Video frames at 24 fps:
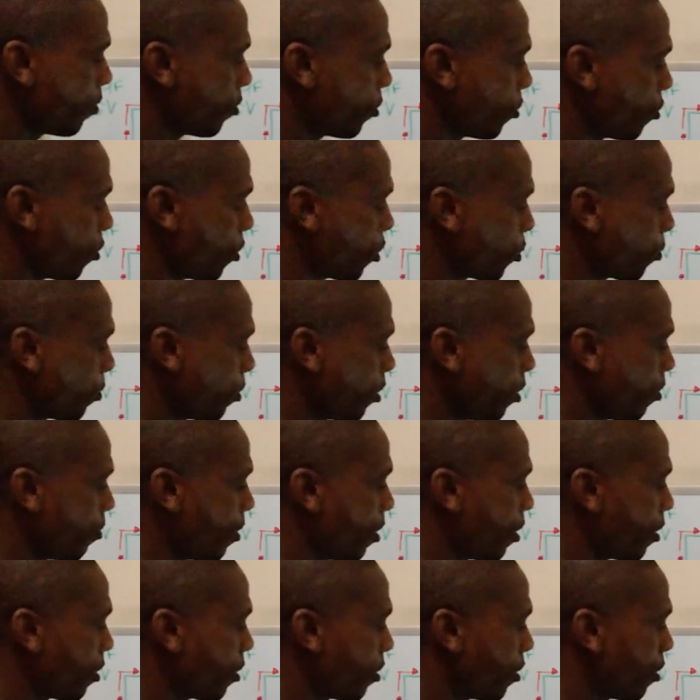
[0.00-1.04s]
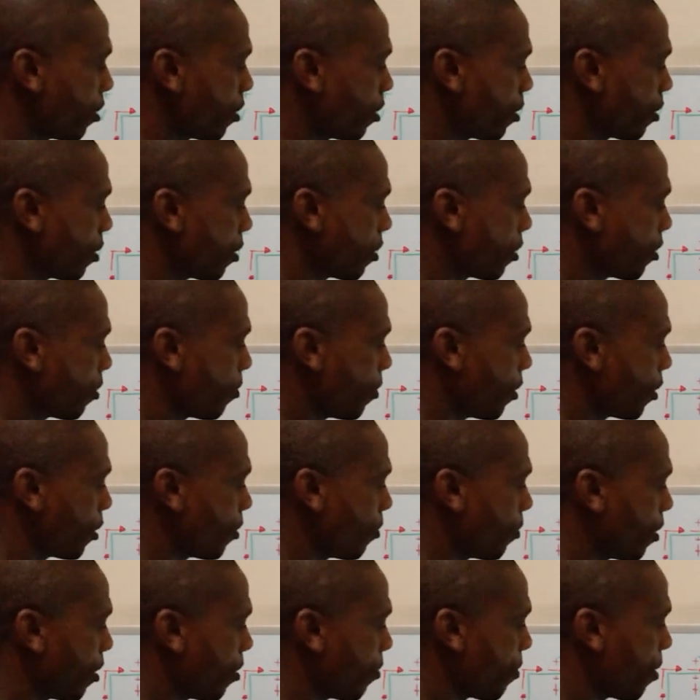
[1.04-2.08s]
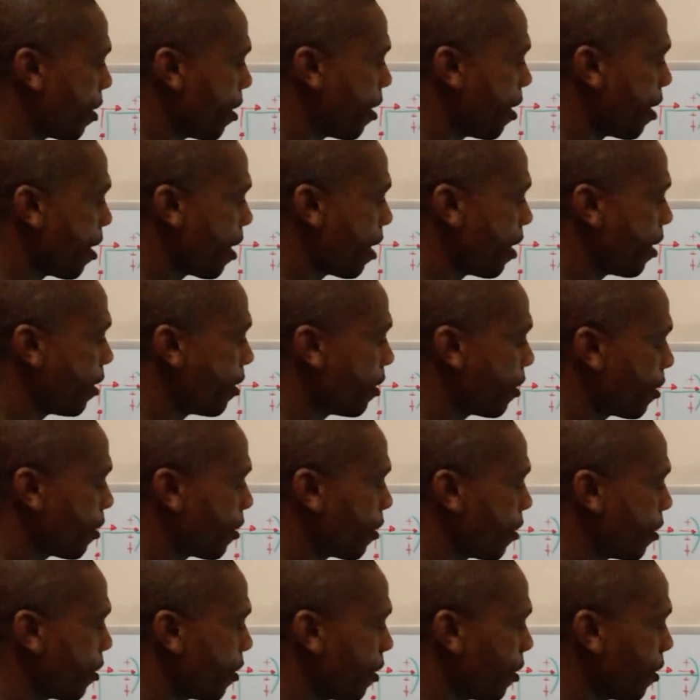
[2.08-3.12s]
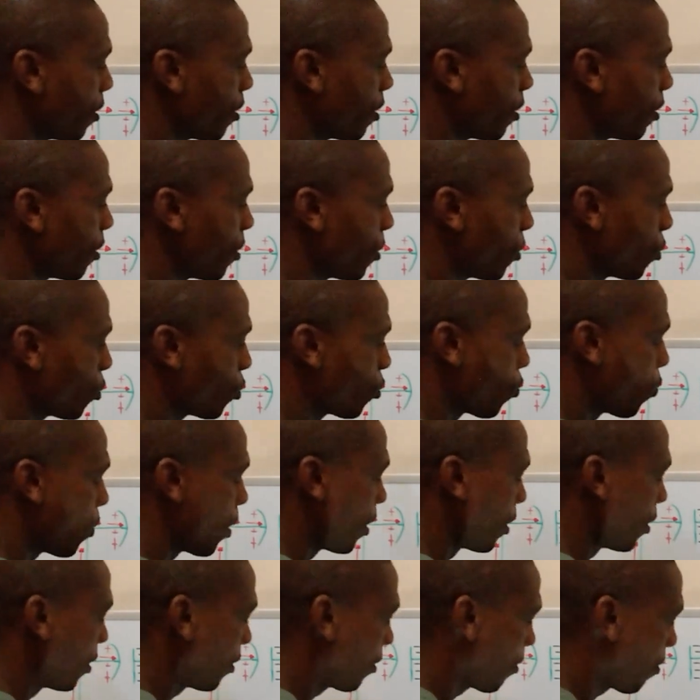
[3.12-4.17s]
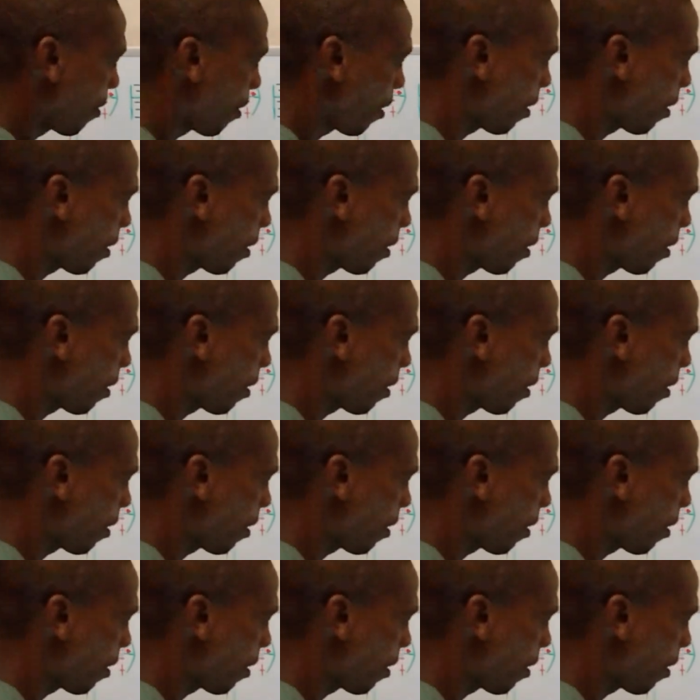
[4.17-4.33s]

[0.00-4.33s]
to the exponent -6 multiplied by 9 squared.